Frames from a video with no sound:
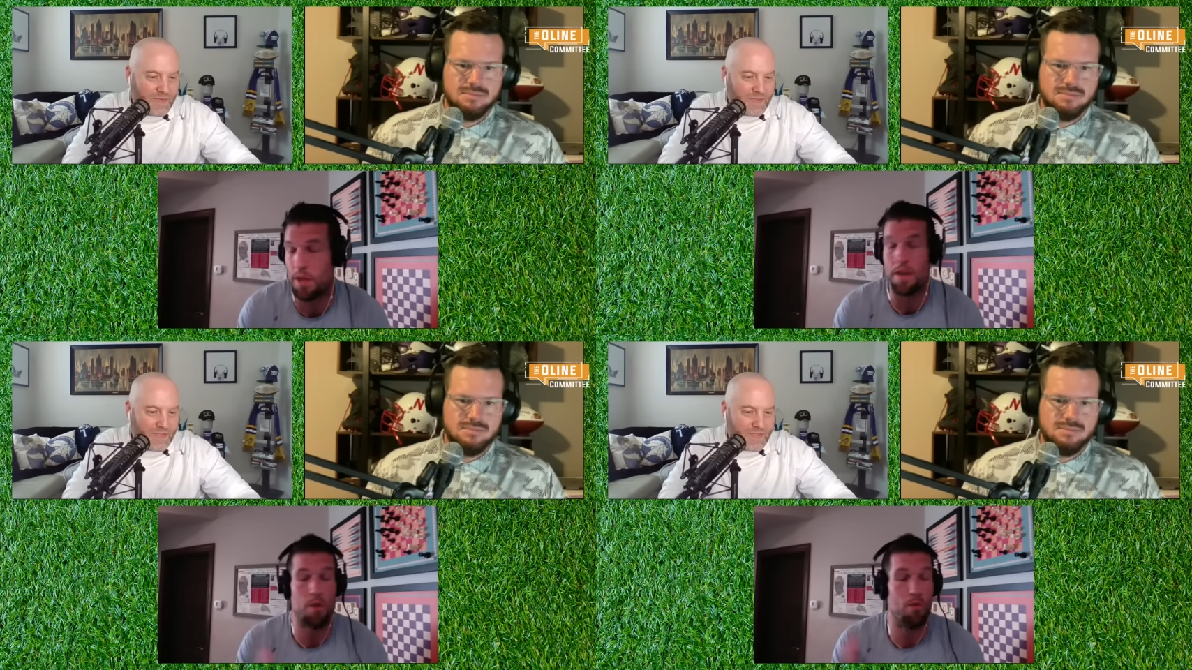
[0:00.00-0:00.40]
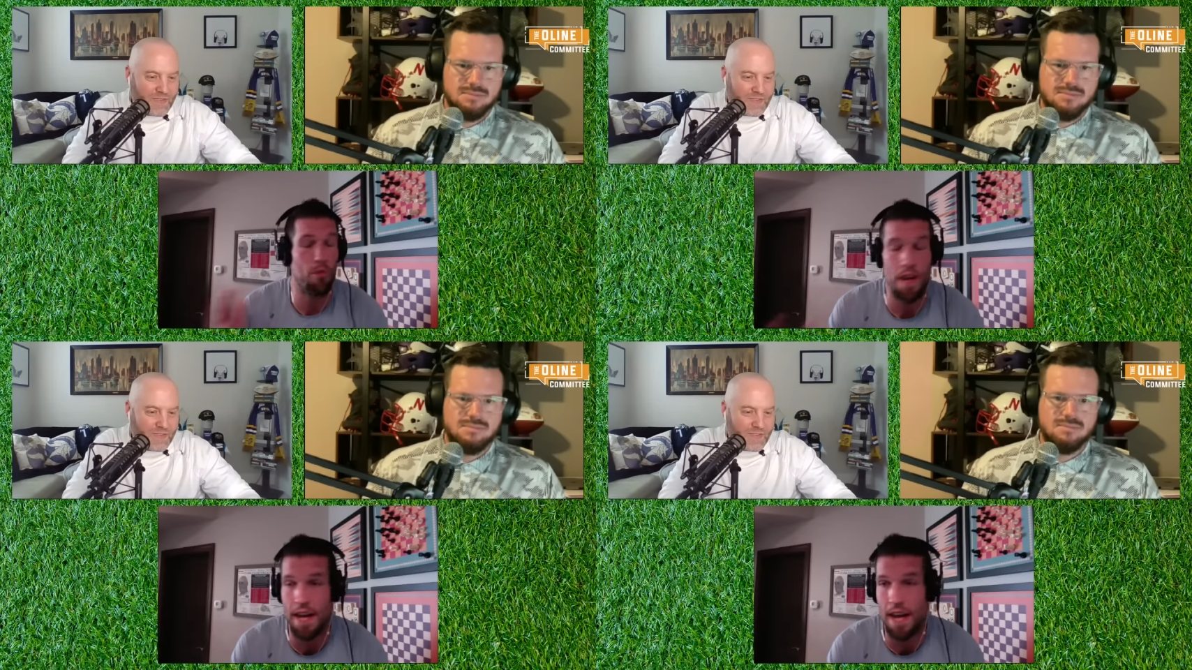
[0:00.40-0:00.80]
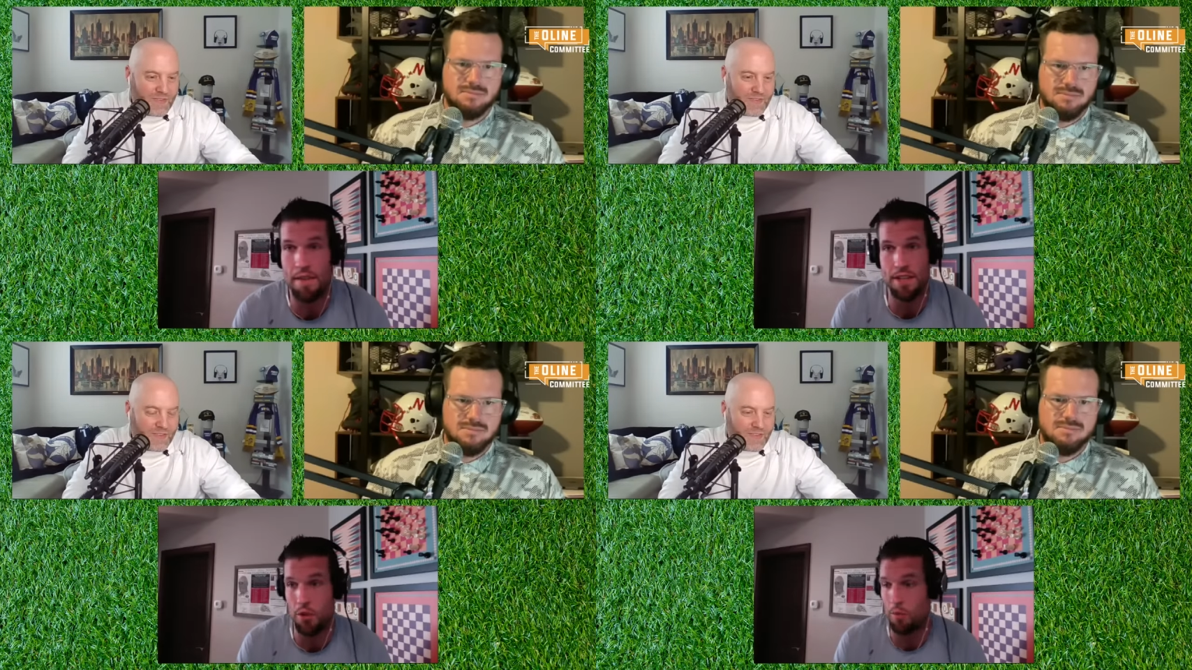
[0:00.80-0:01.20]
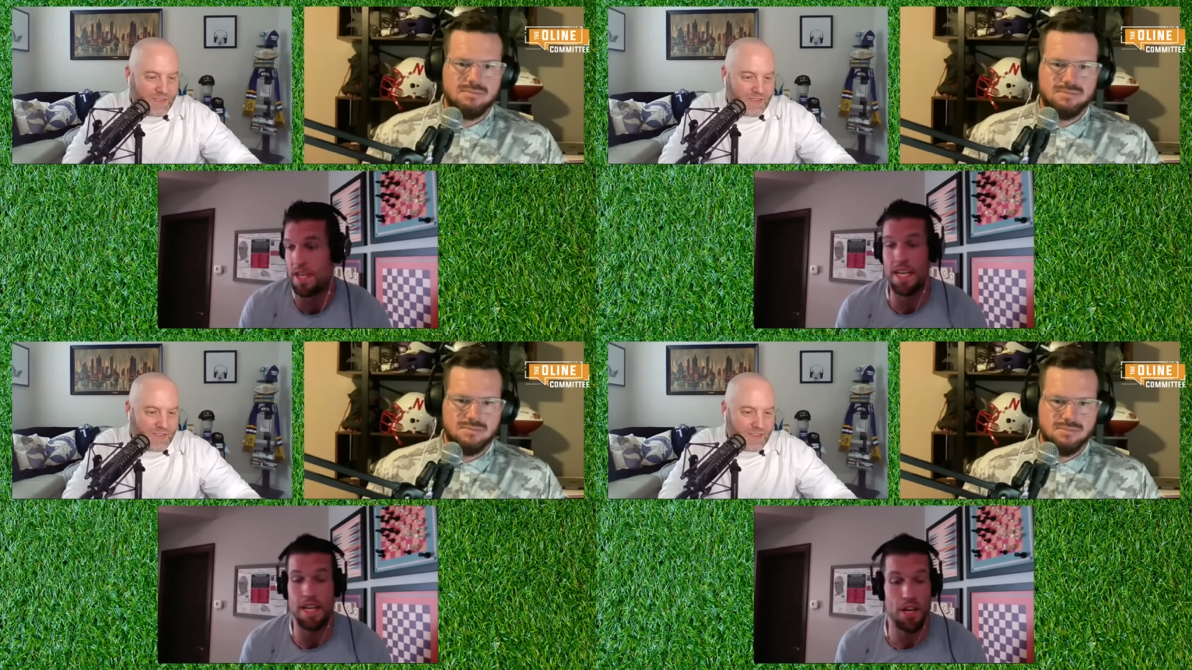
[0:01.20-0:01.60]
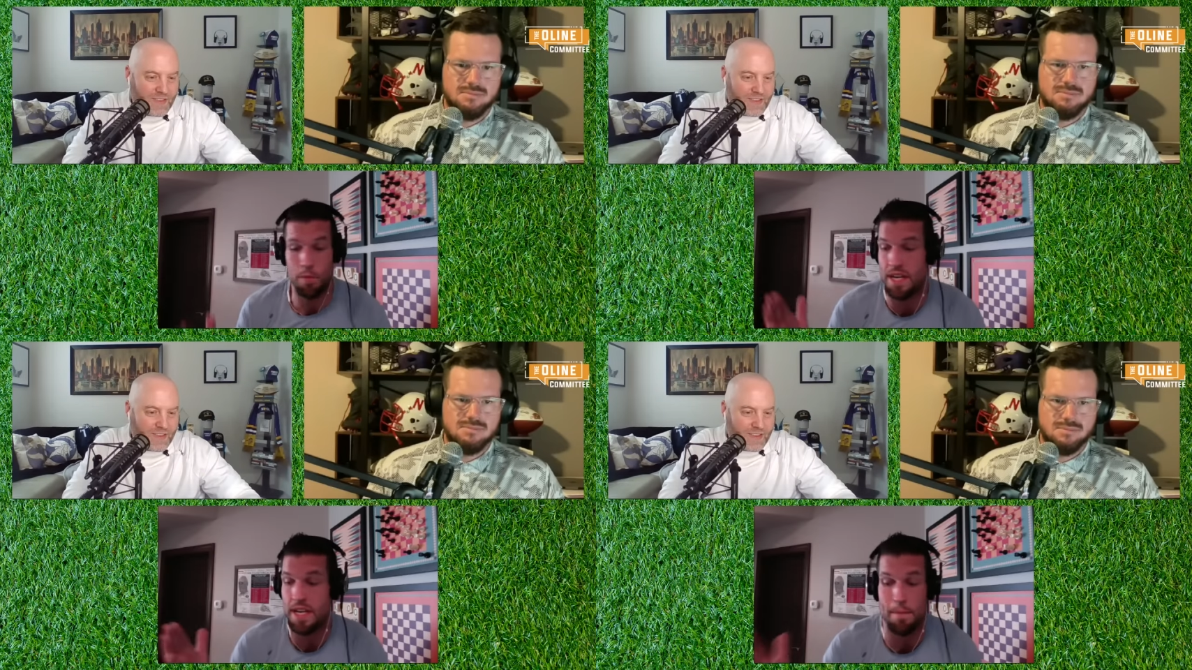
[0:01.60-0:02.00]
Speaker 1: We are in a run heavy, so we need to
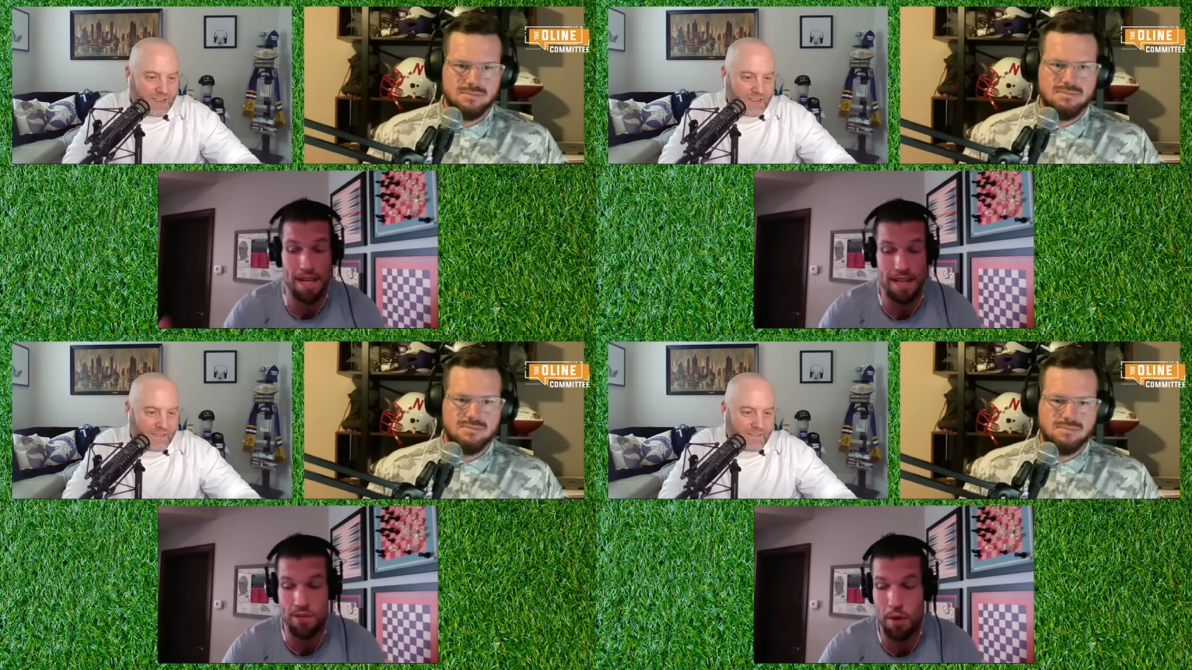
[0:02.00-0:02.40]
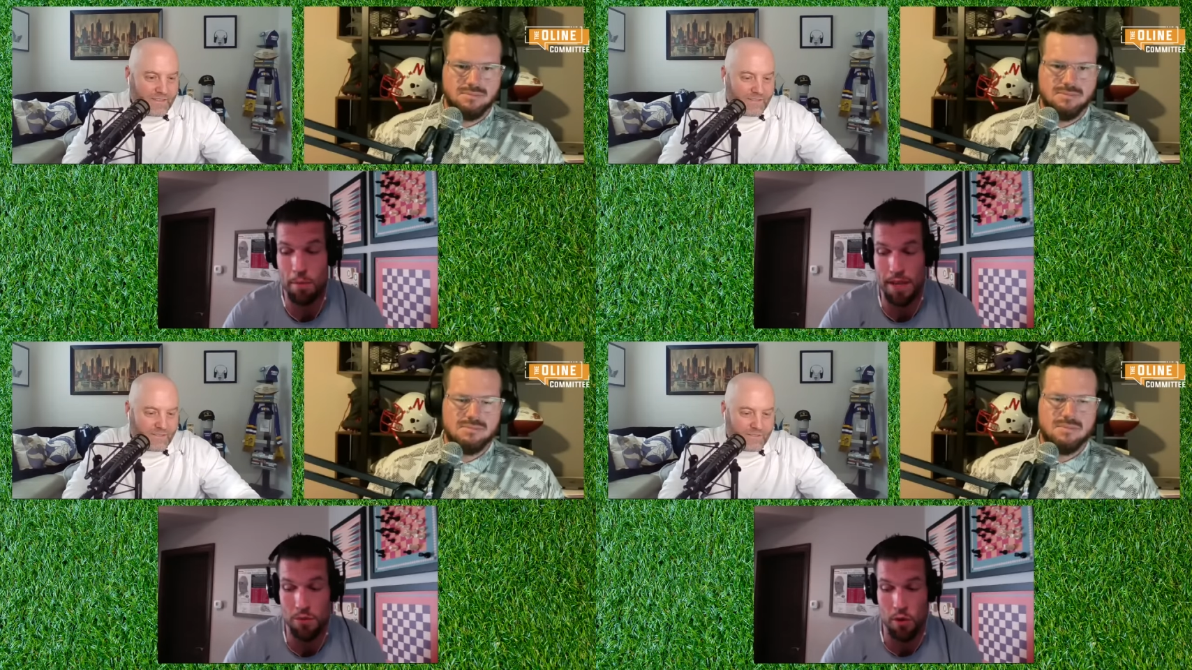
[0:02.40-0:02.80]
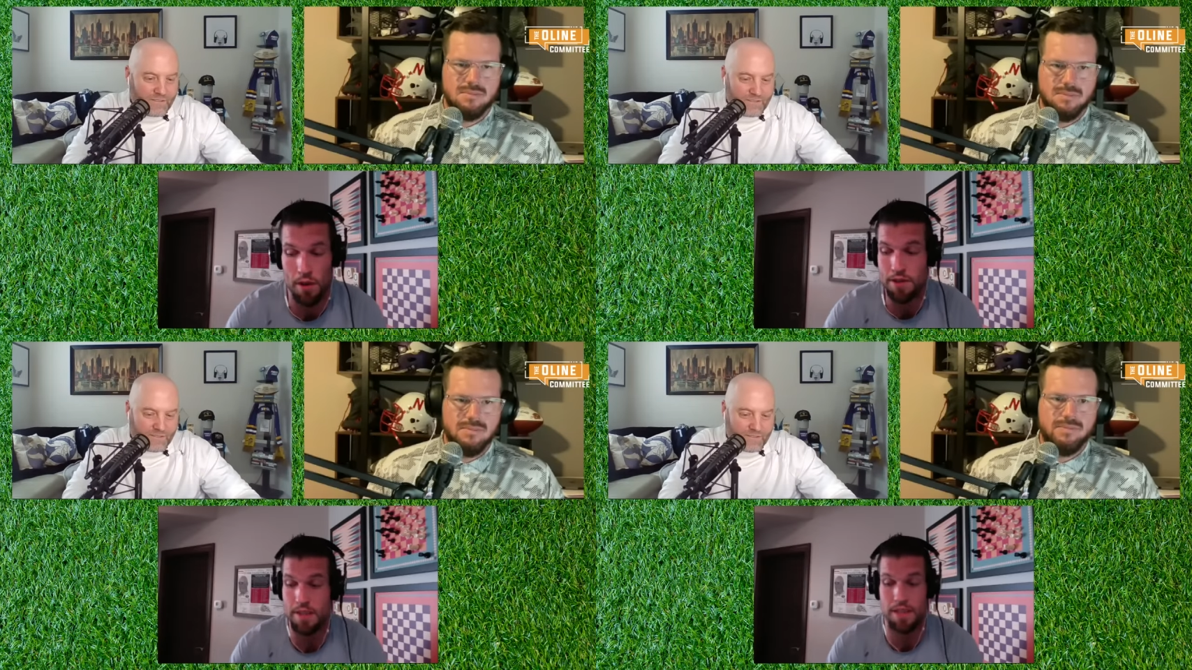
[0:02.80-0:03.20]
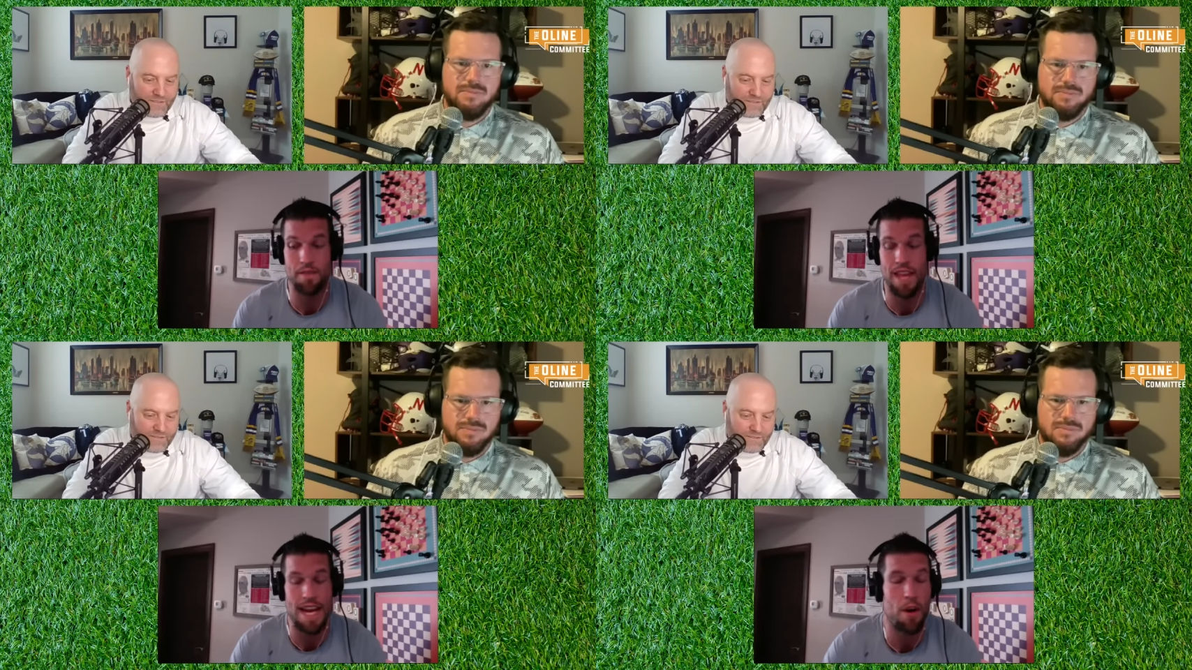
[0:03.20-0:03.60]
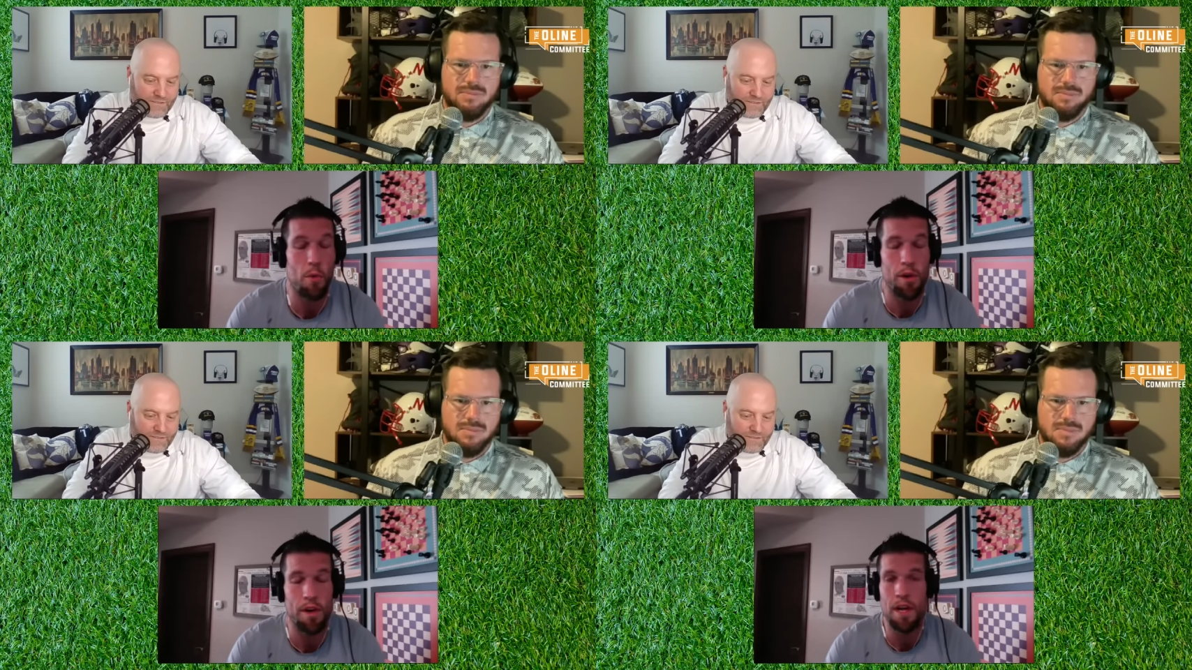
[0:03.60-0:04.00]
we need to make these run plays work because if they
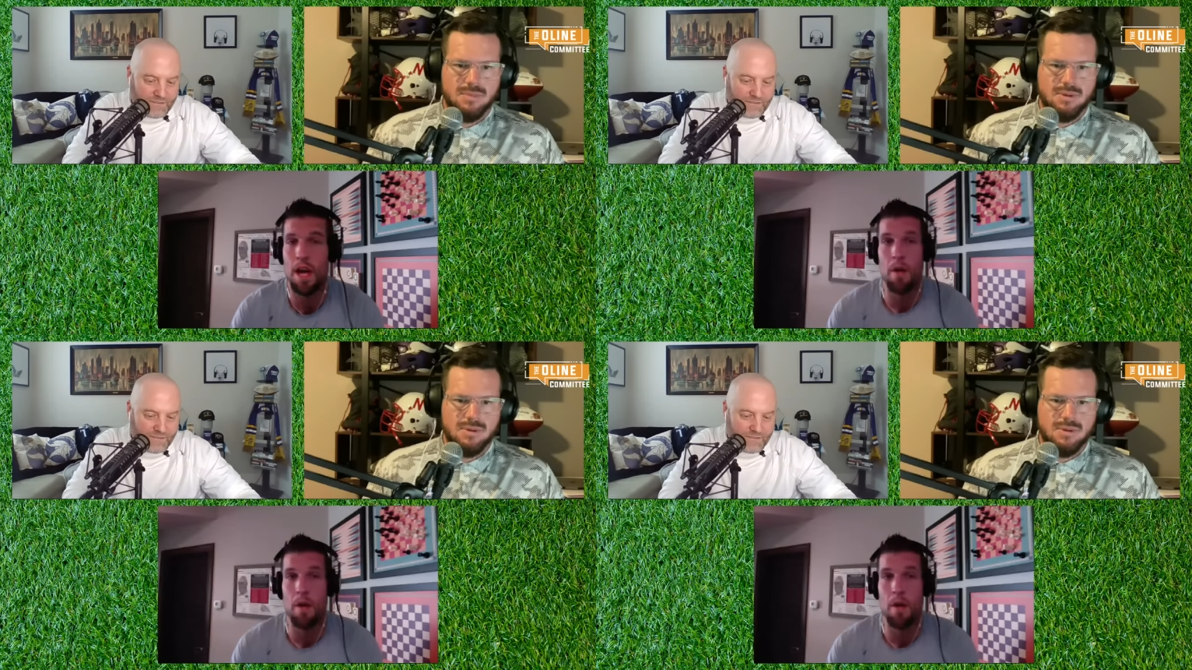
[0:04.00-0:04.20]
don't work,